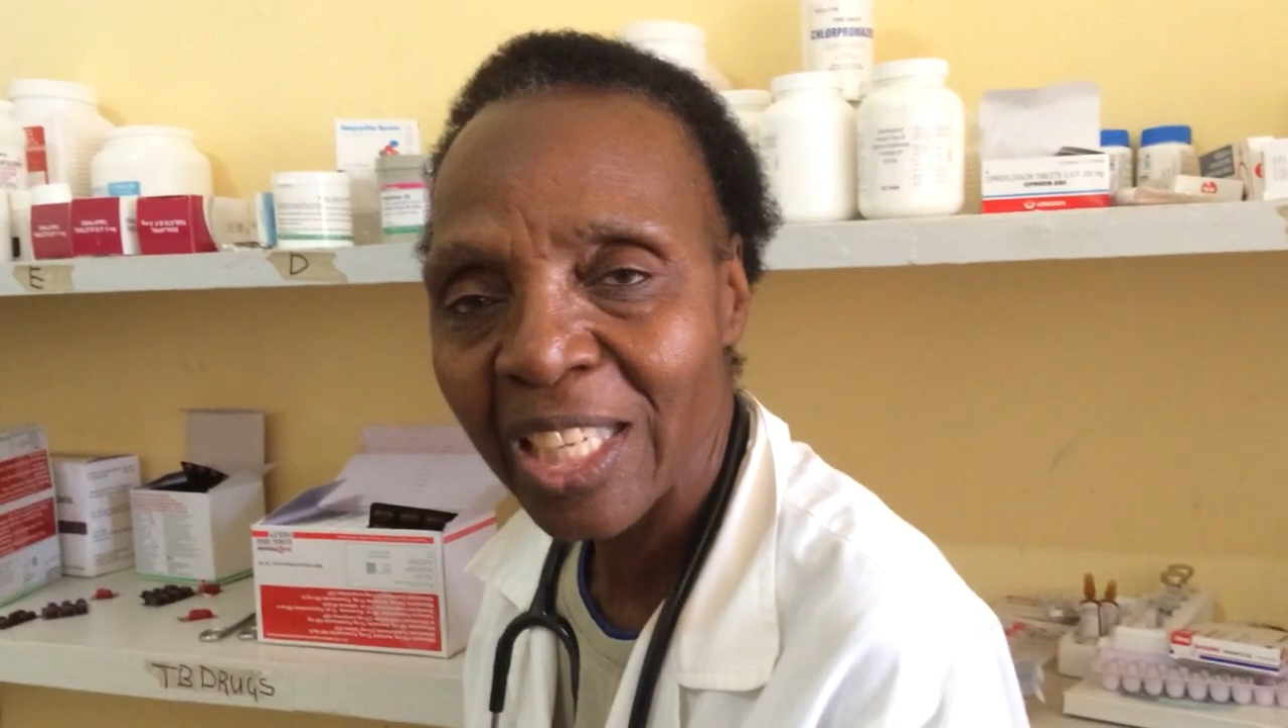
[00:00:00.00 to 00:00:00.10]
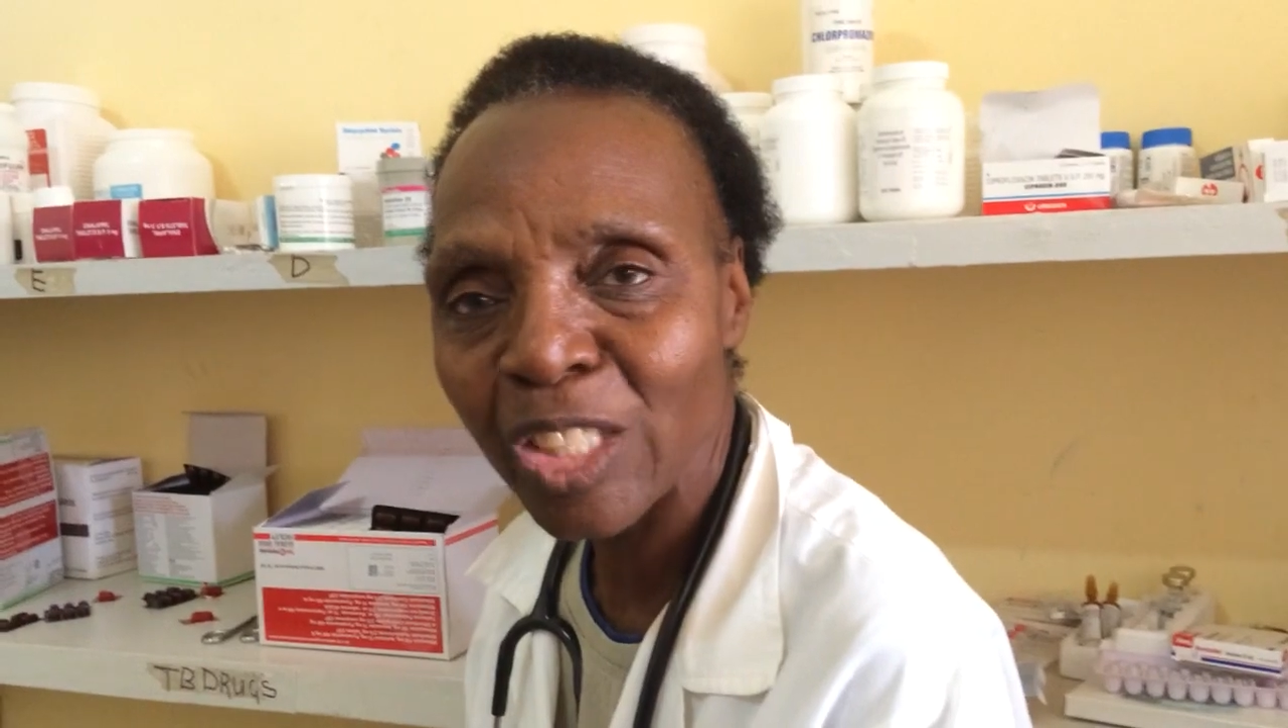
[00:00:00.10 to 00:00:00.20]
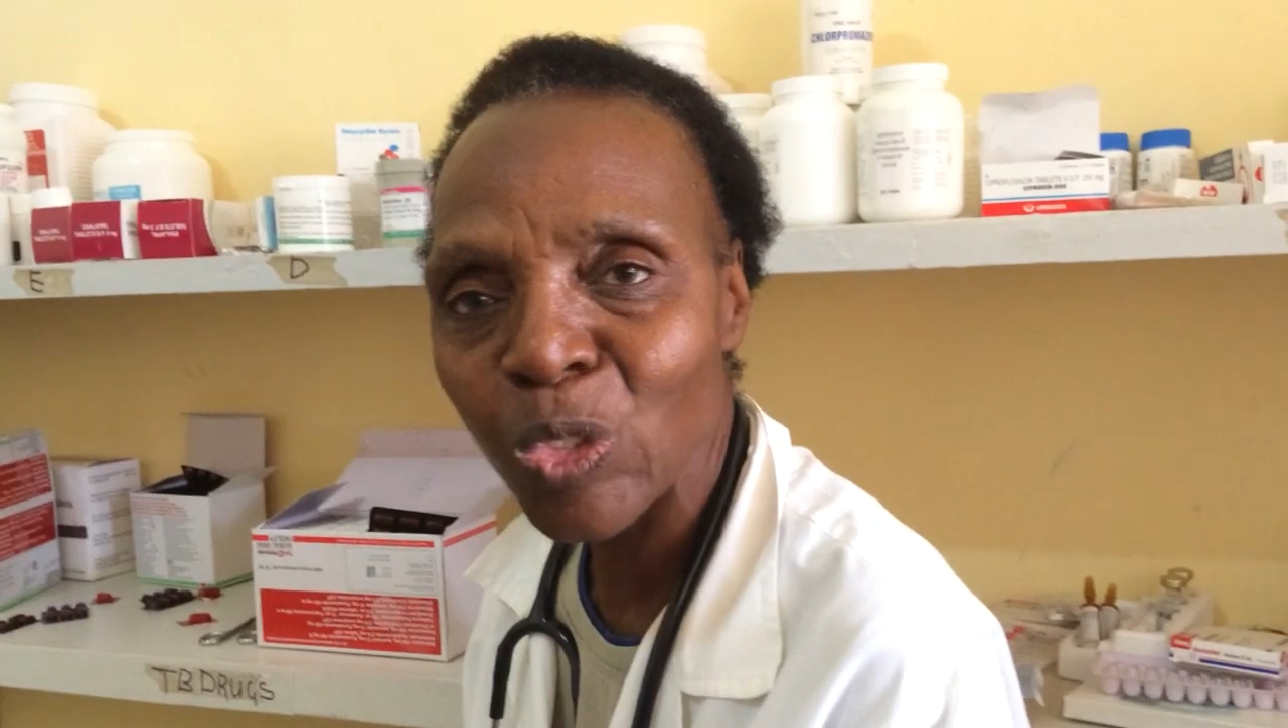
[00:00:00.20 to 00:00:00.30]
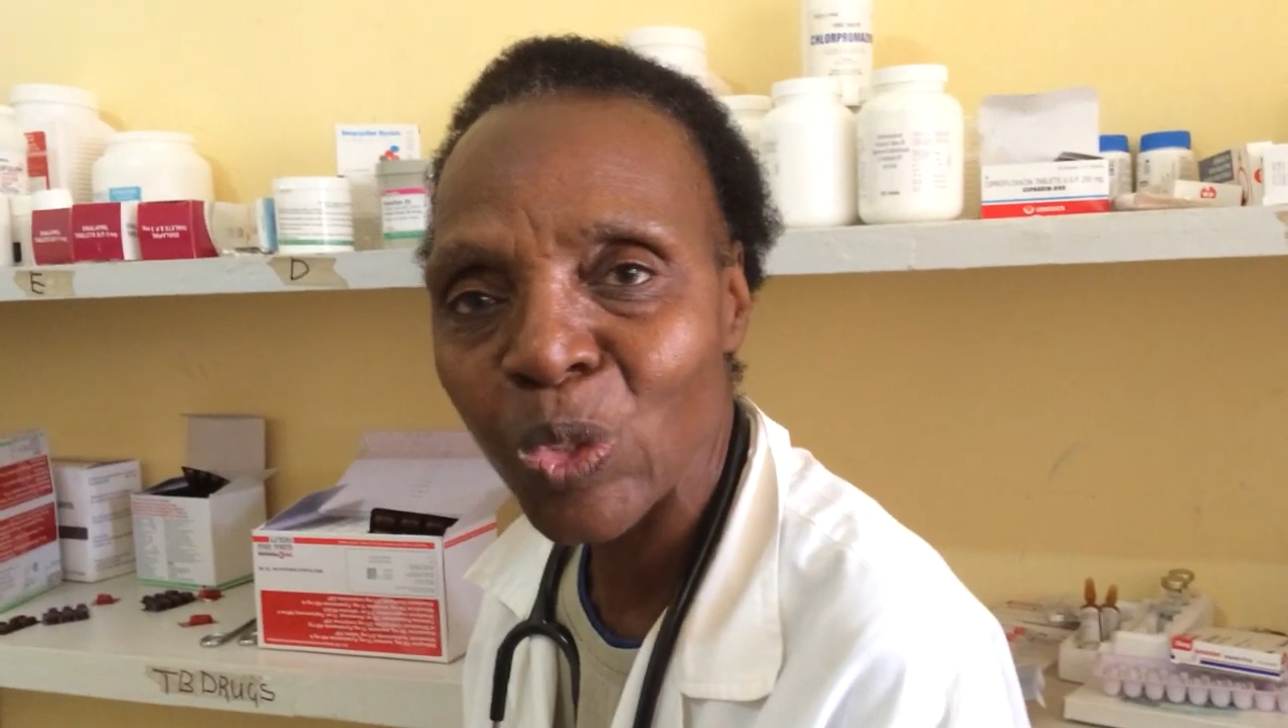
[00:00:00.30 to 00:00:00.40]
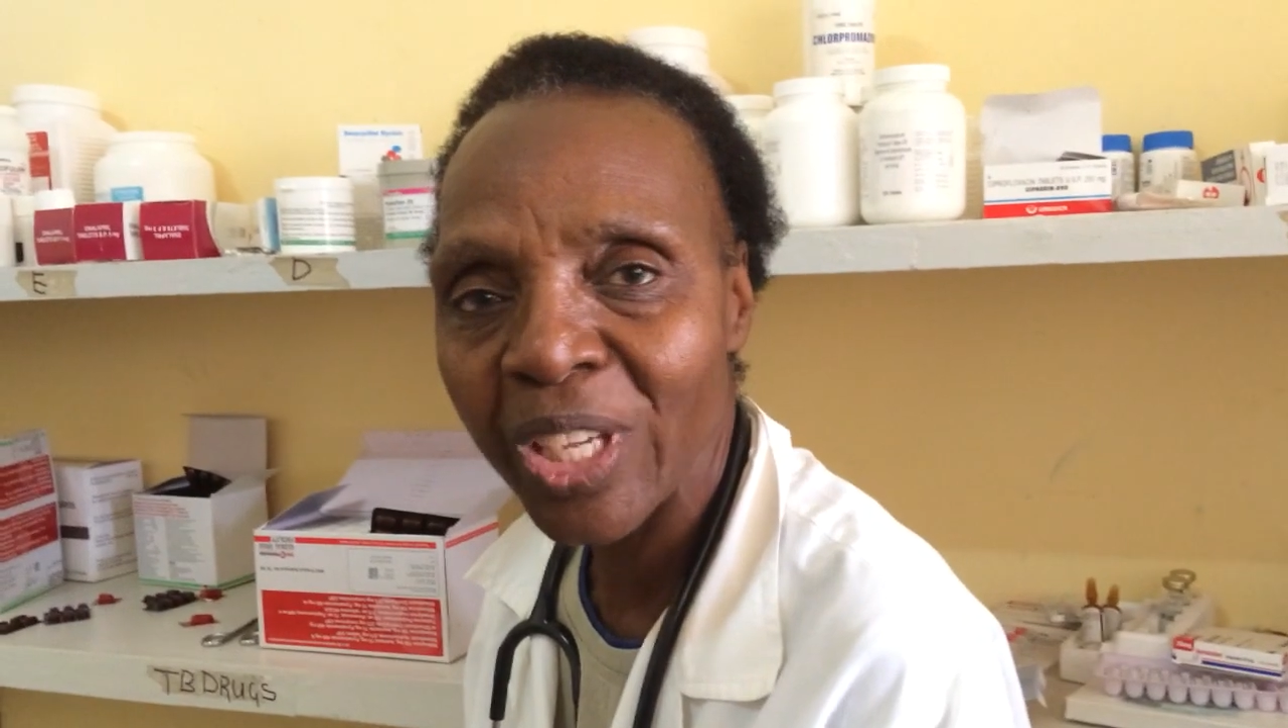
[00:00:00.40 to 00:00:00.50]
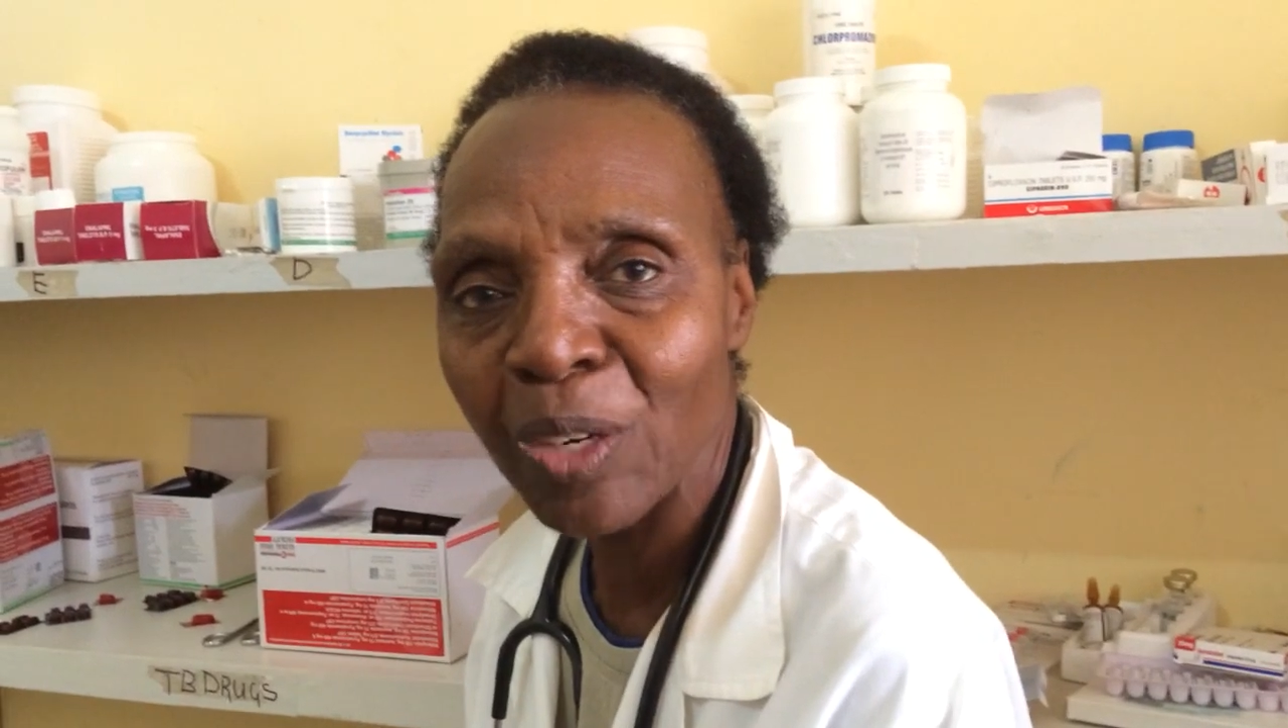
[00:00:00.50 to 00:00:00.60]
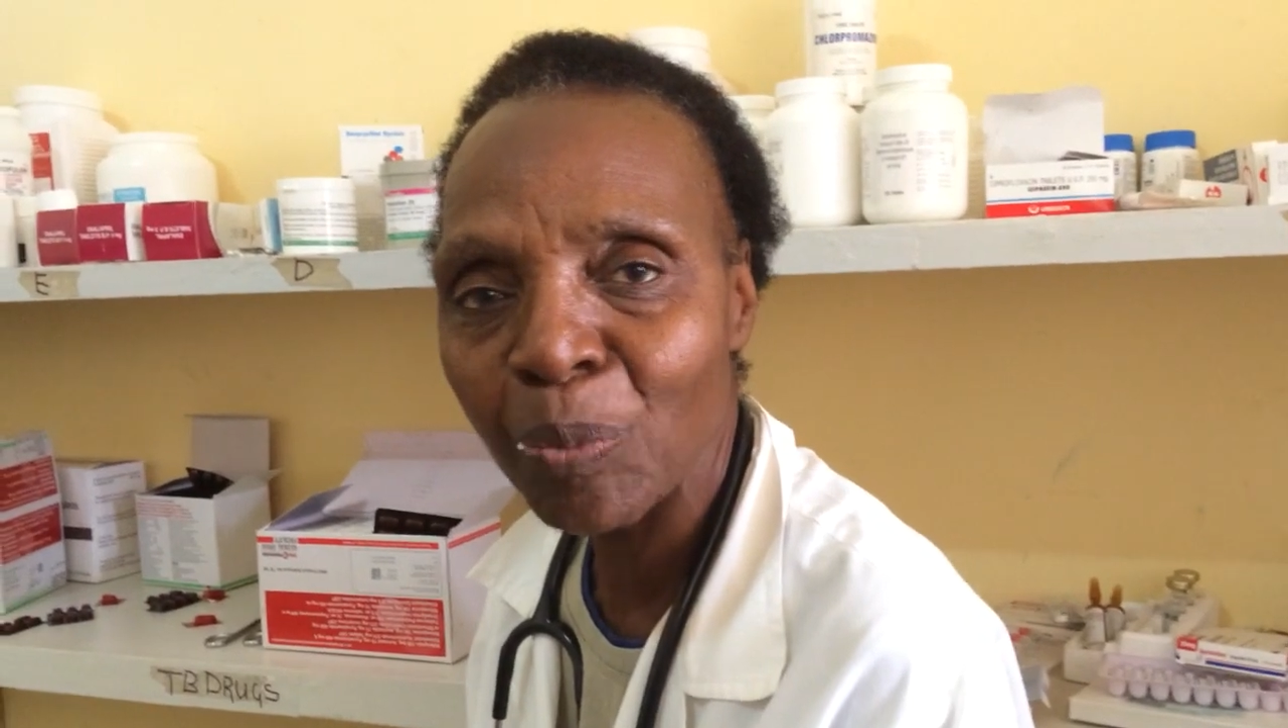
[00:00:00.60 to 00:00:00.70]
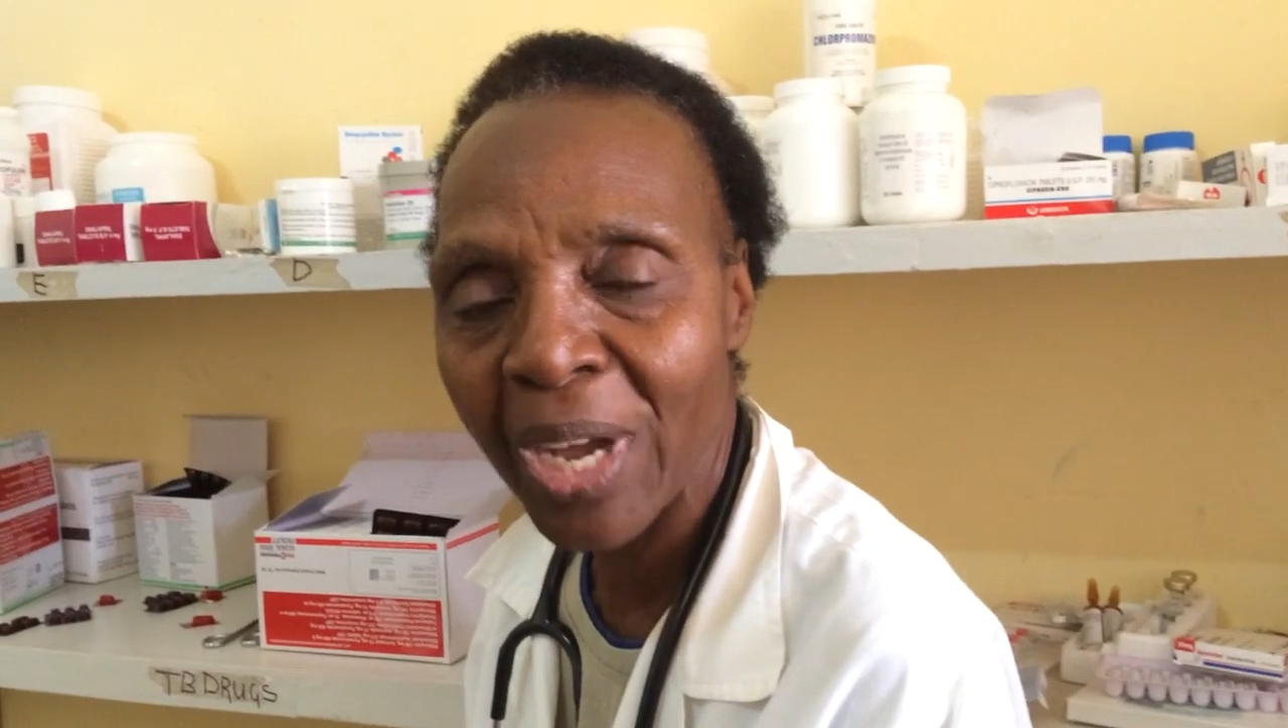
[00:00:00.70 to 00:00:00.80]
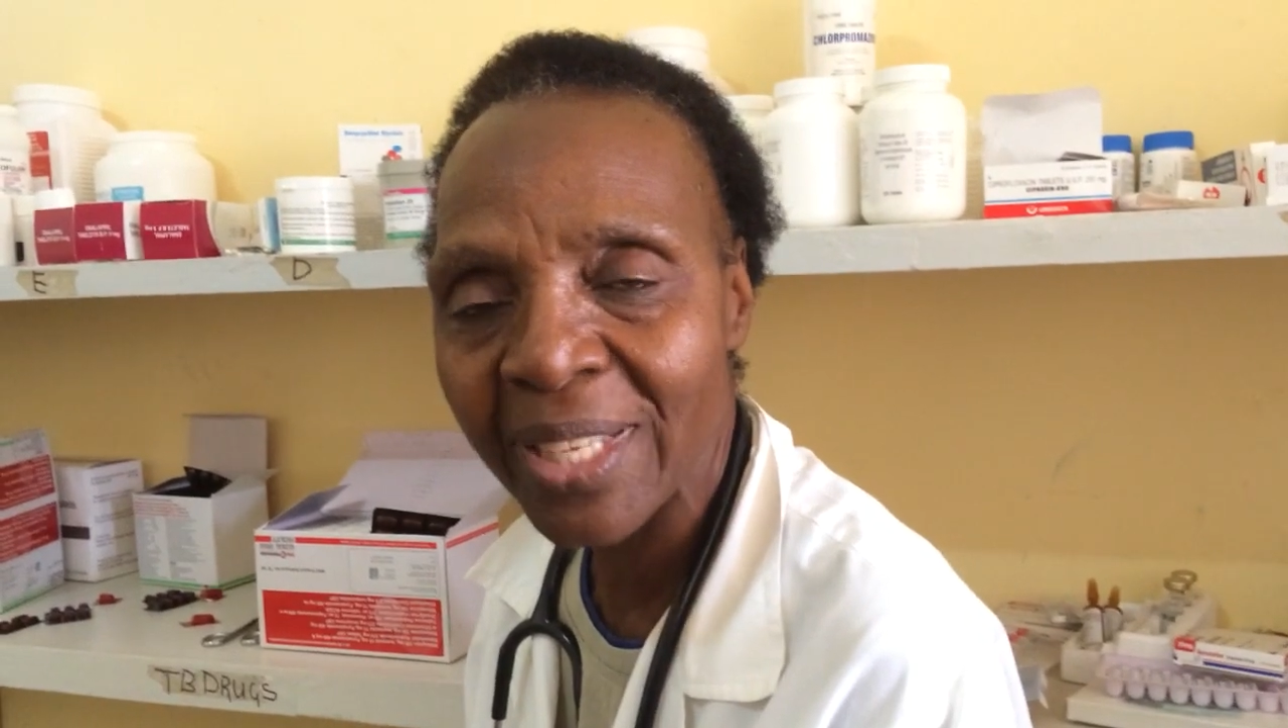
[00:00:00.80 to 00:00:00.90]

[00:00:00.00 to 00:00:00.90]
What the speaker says: it will help